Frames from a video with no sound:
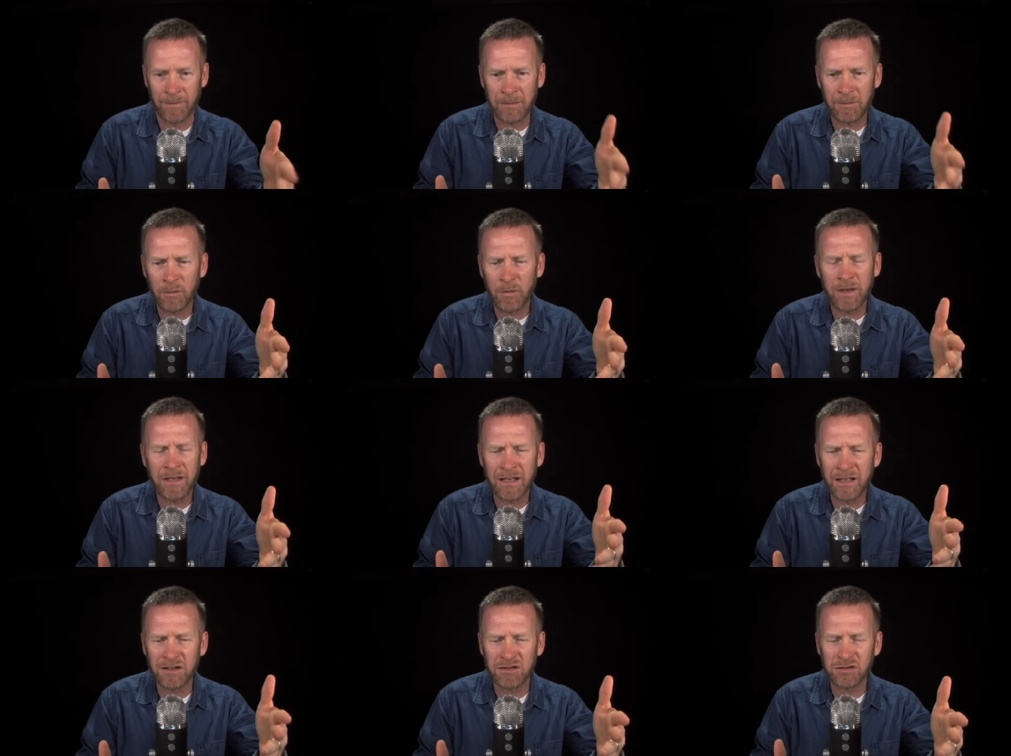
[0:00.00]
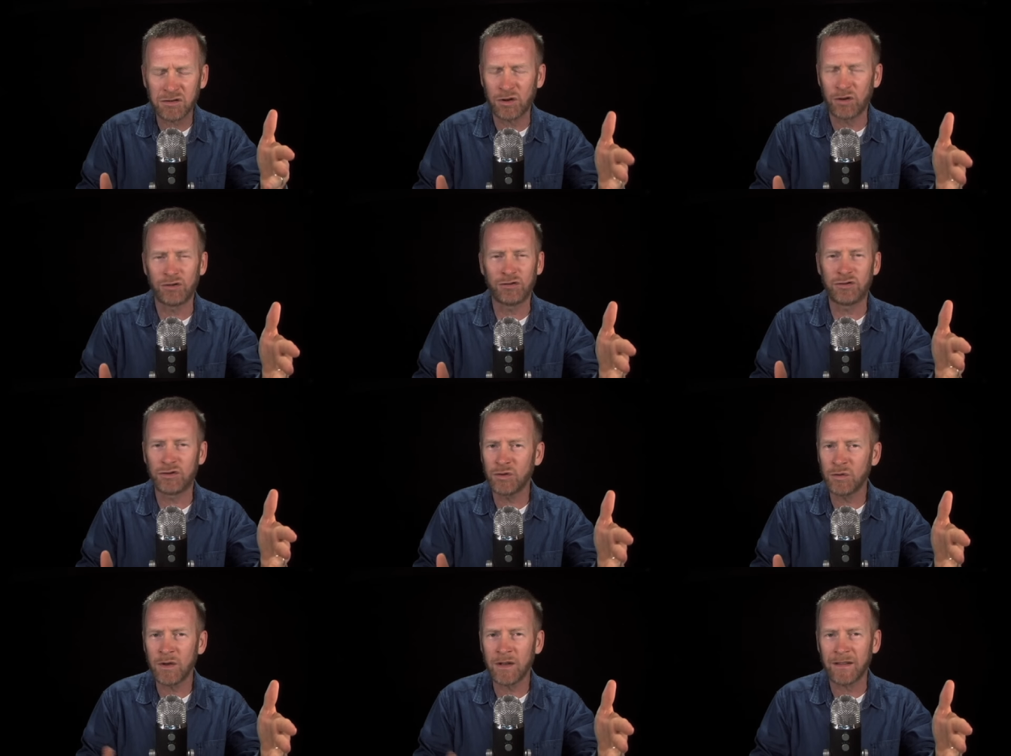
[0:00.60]
Maybe we need to
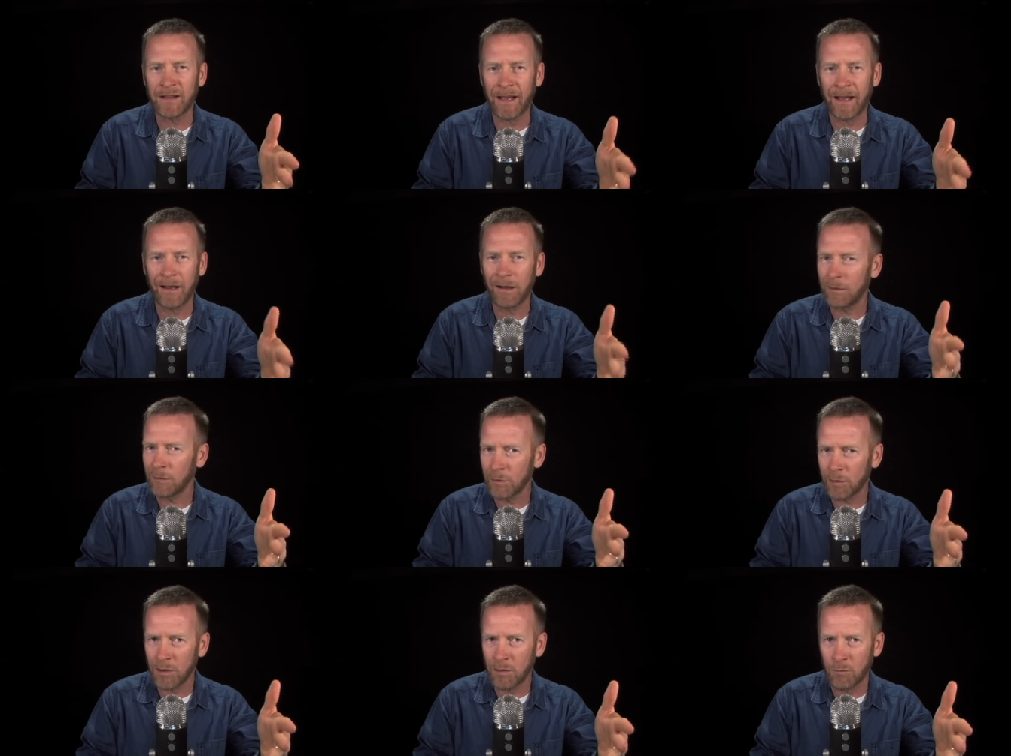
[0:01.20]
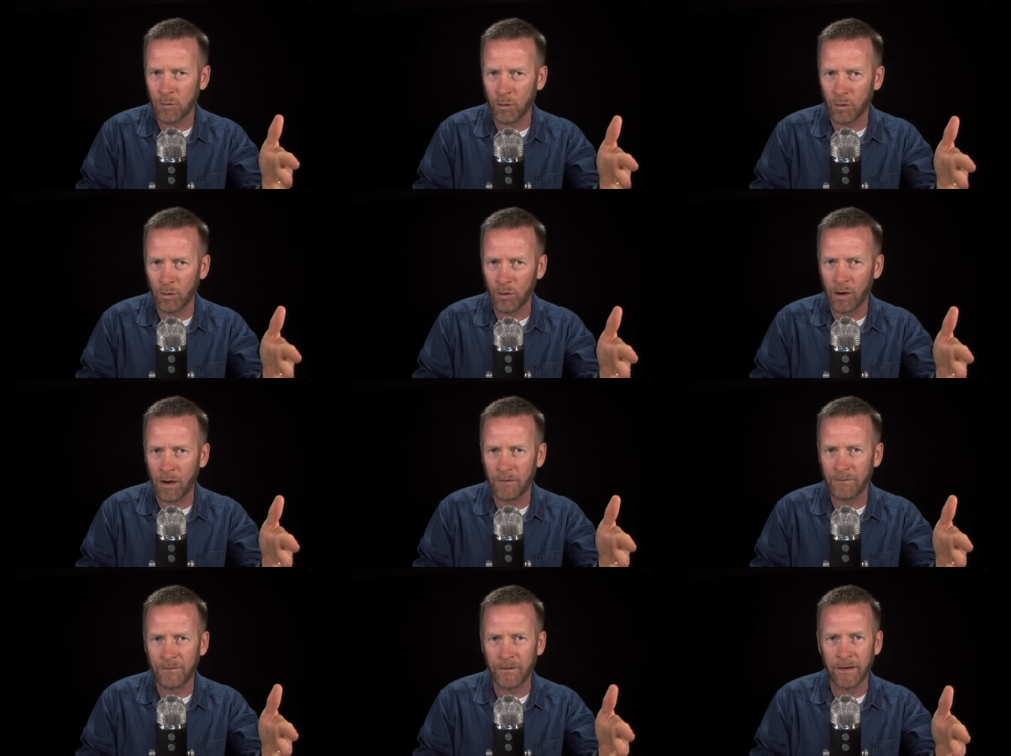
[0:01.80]
start doing that a little more
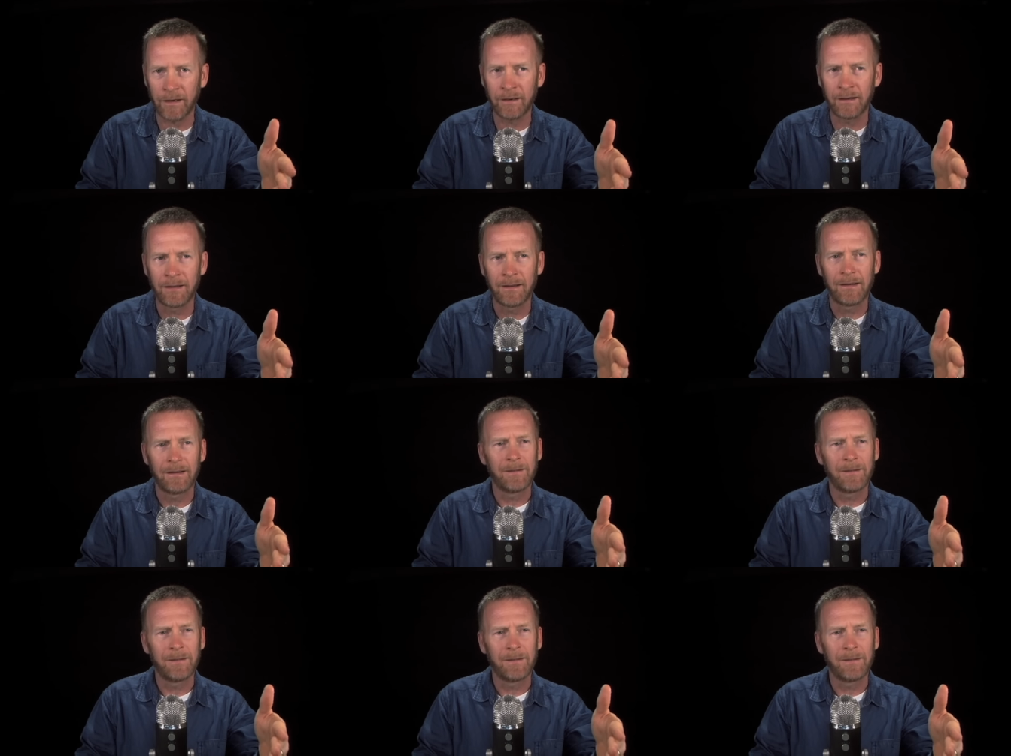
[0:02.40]
often